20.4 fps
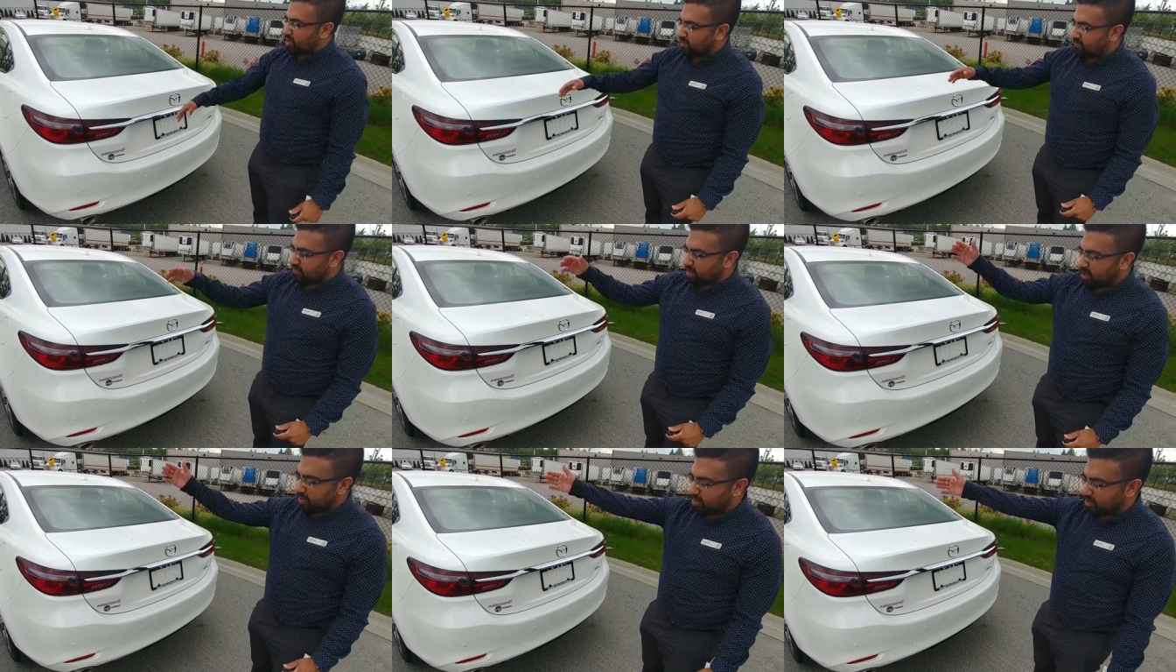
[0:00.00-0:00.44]
the
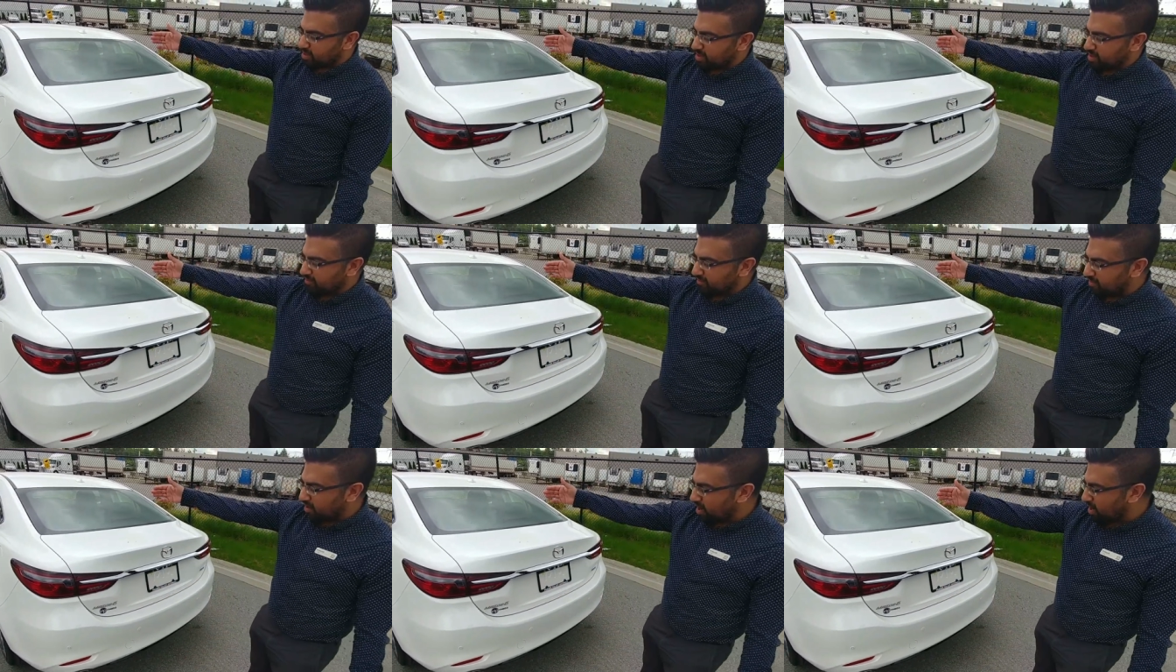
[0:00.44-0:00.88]
sensors in
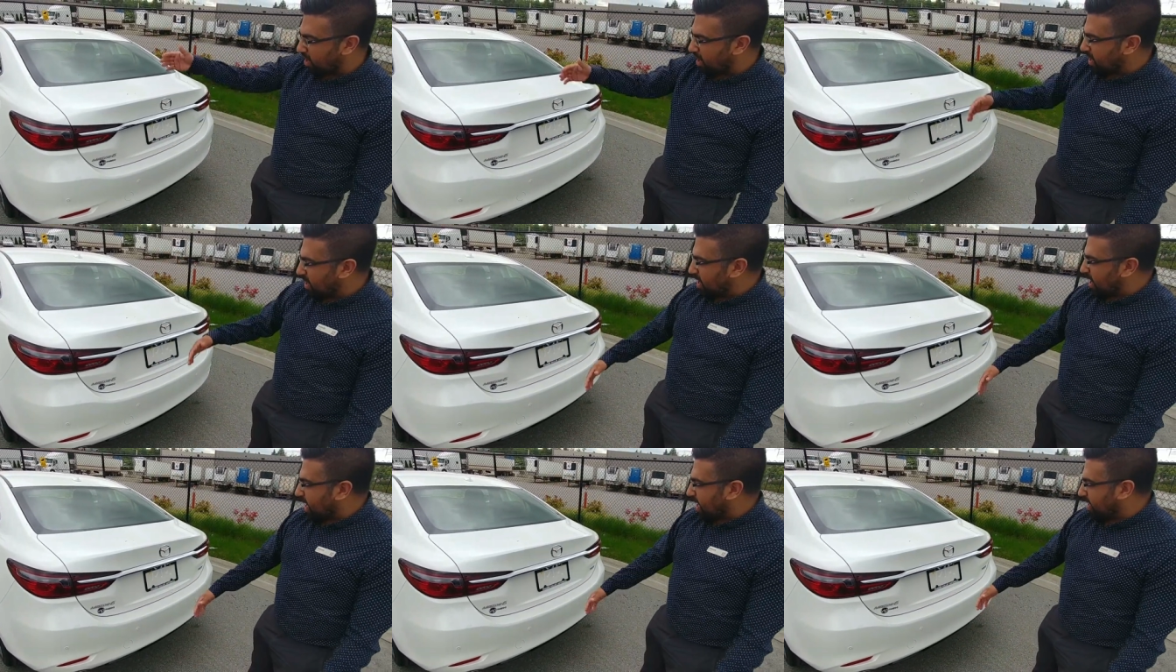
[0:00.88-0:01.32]
the front
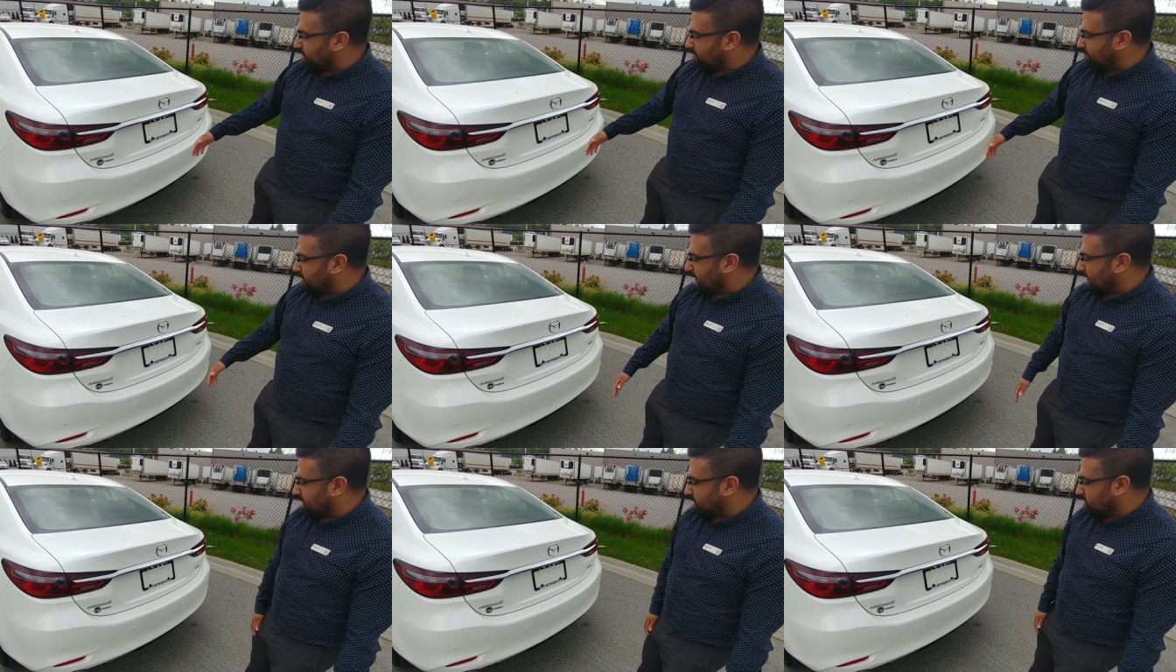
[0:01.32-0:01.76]
and the
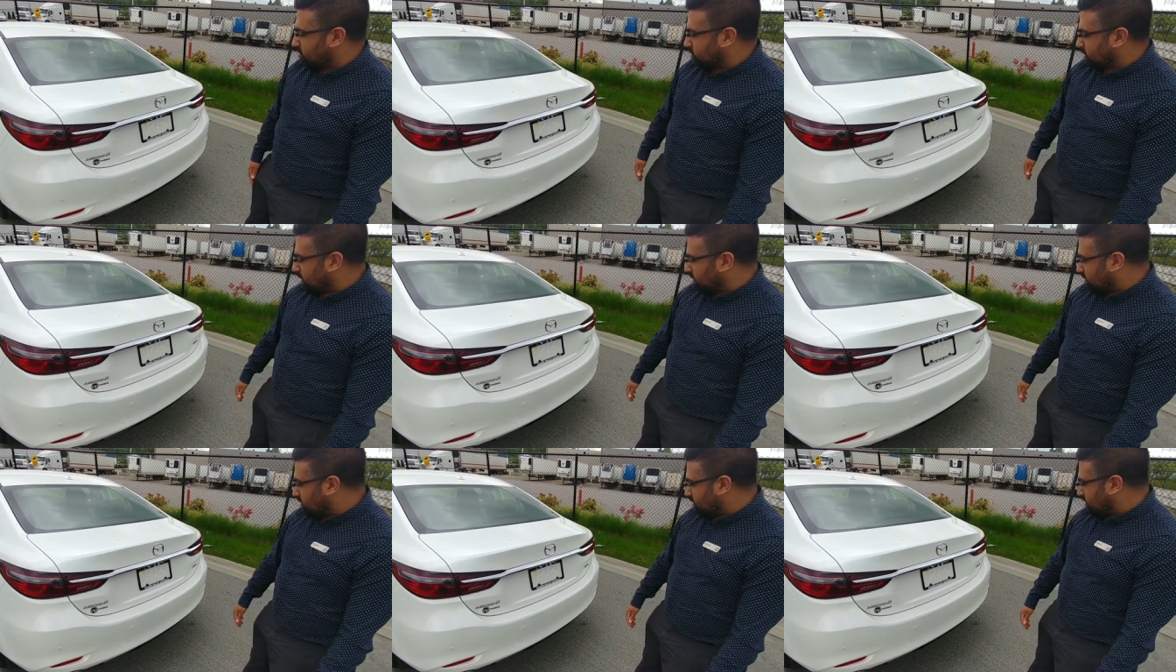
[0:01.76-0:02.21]
back as
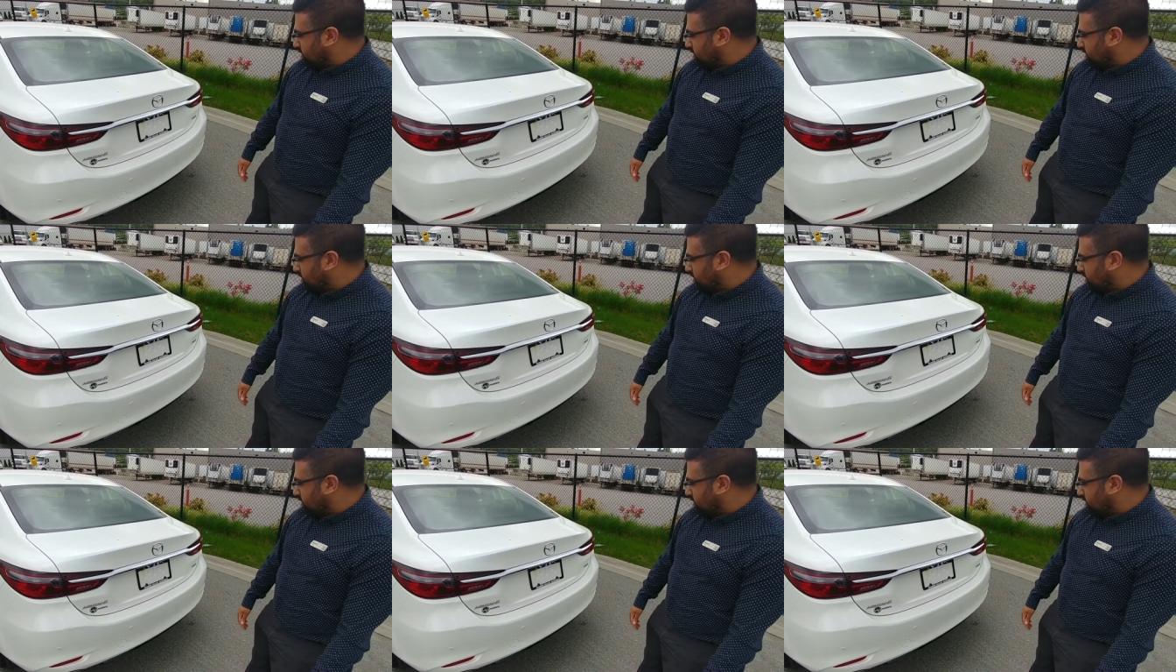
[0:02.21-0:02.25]
well.